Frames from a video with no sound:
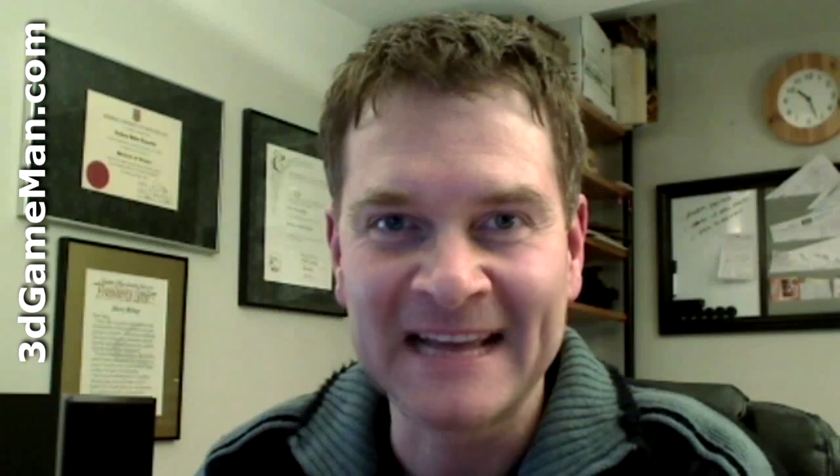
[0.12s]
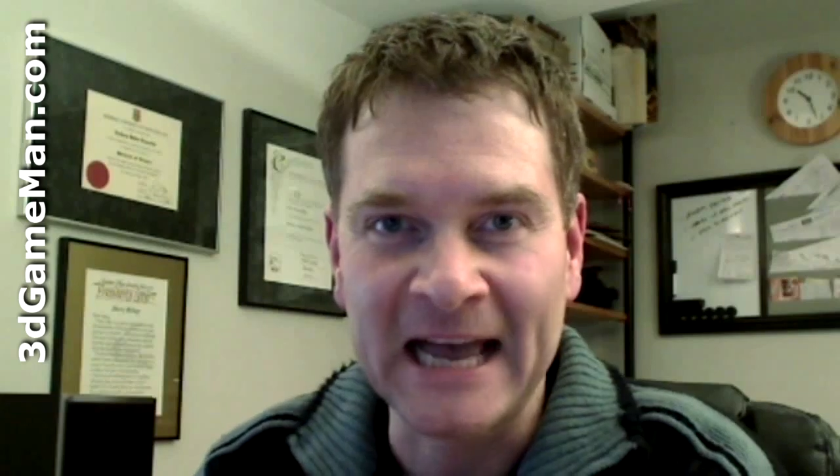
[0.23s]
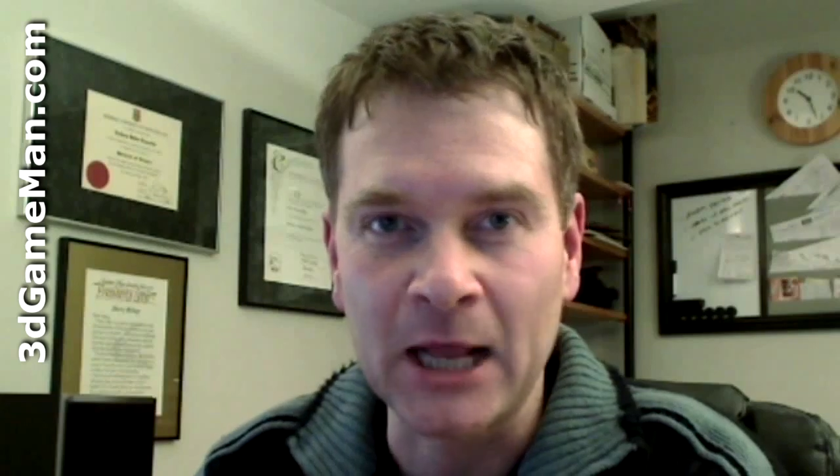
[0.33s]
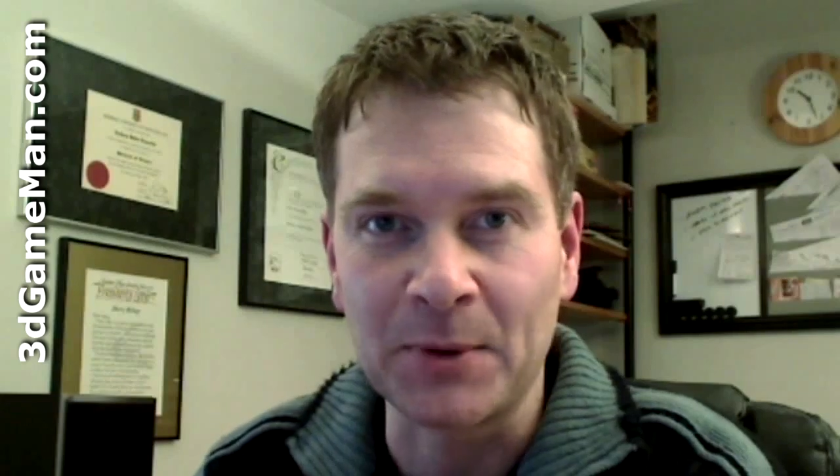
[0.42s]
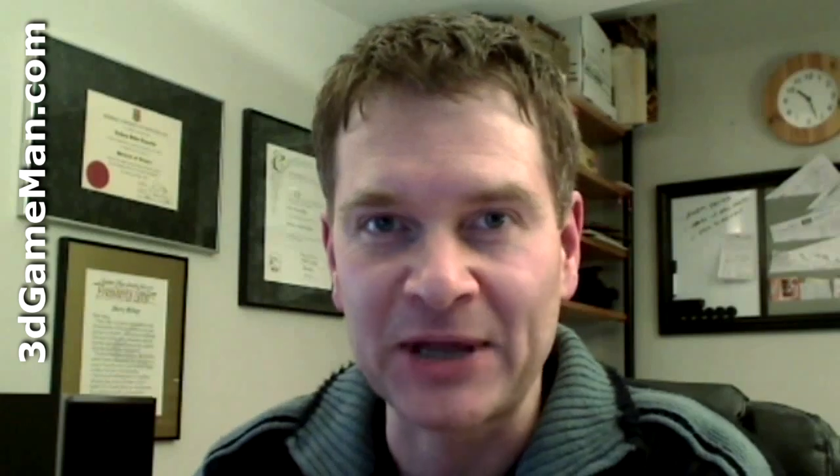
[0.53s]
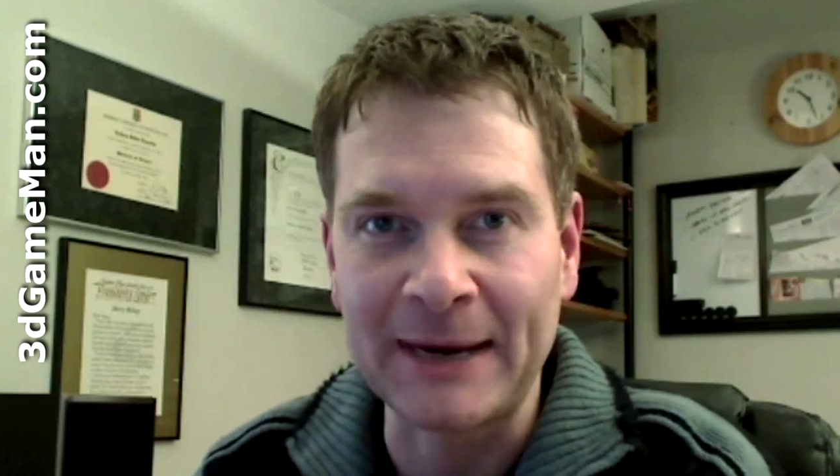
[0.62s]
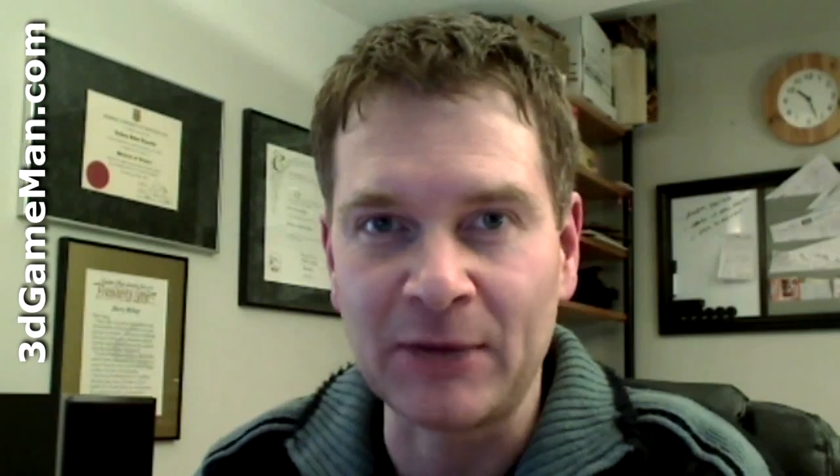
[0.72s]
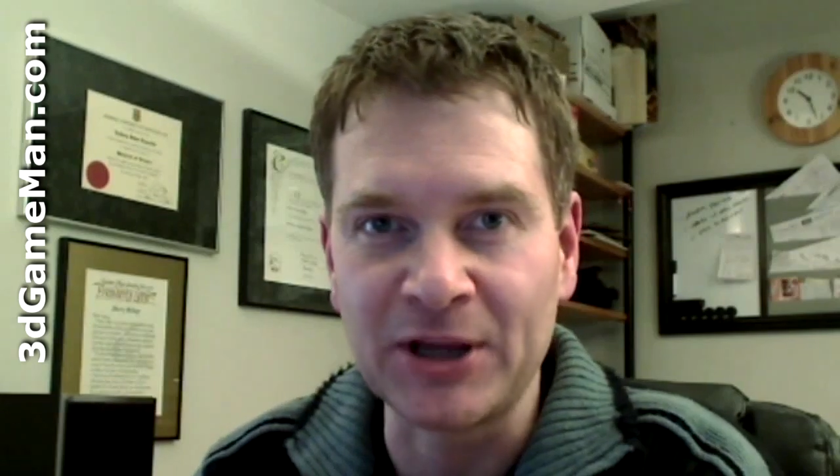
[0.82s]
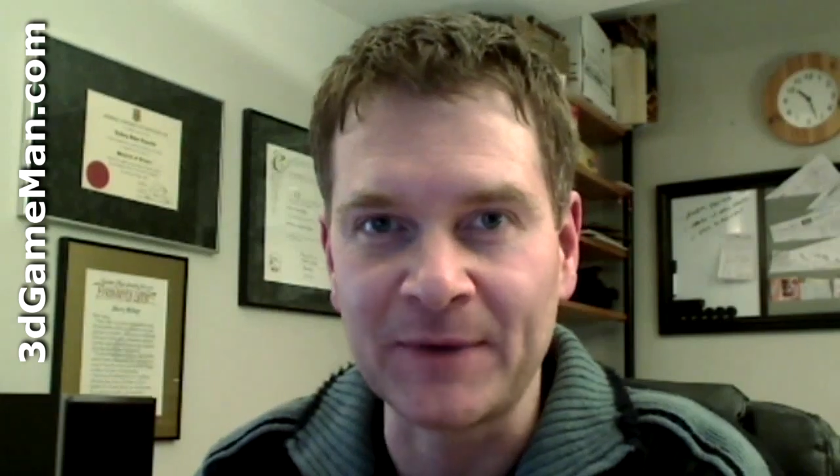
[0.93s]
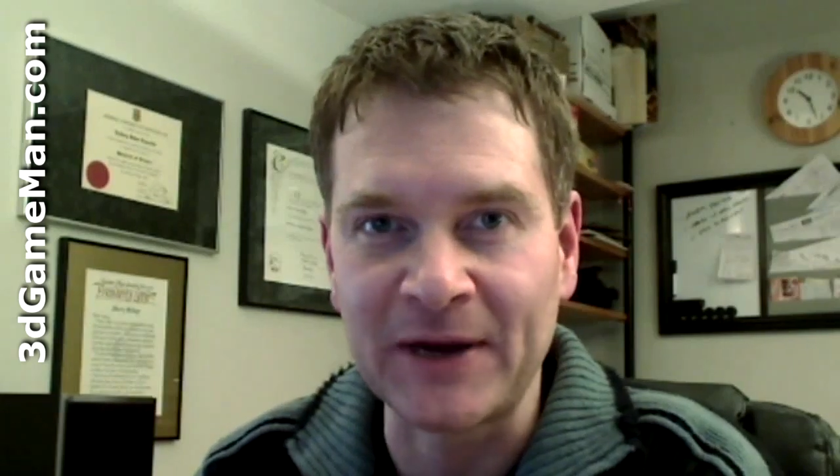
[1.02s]
Hello again, I'm
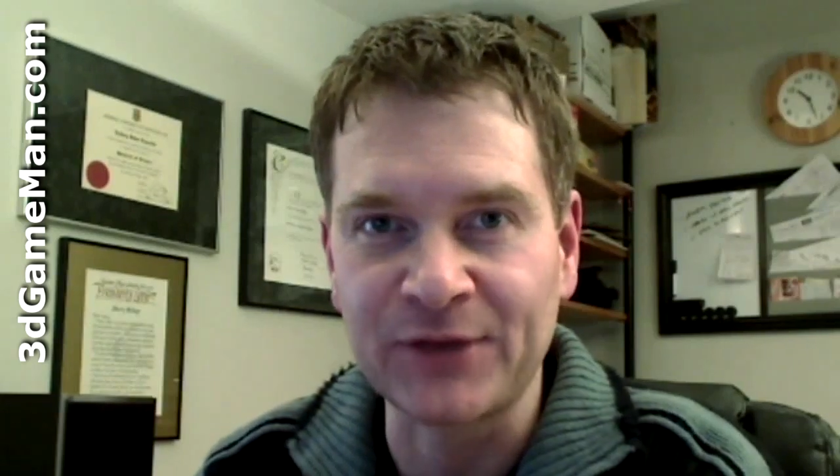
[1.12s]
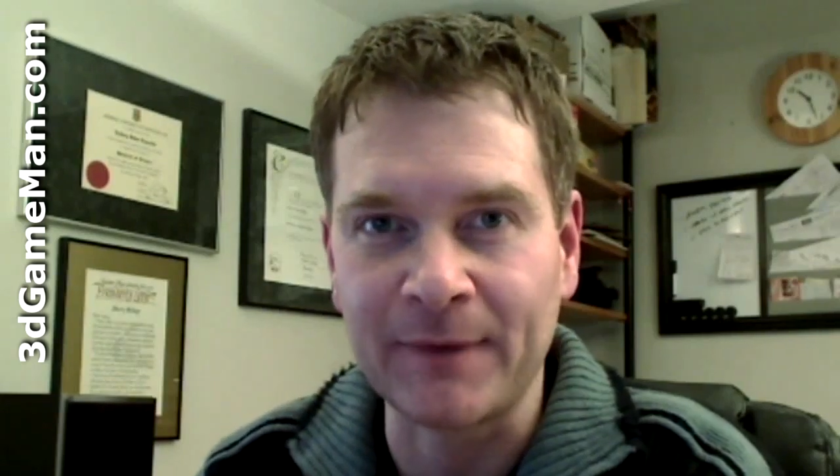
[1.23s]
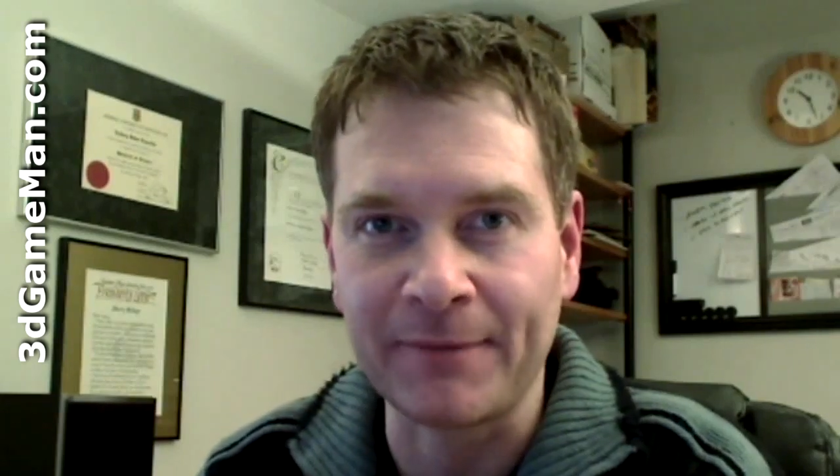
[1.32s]
Rodney Reynolds from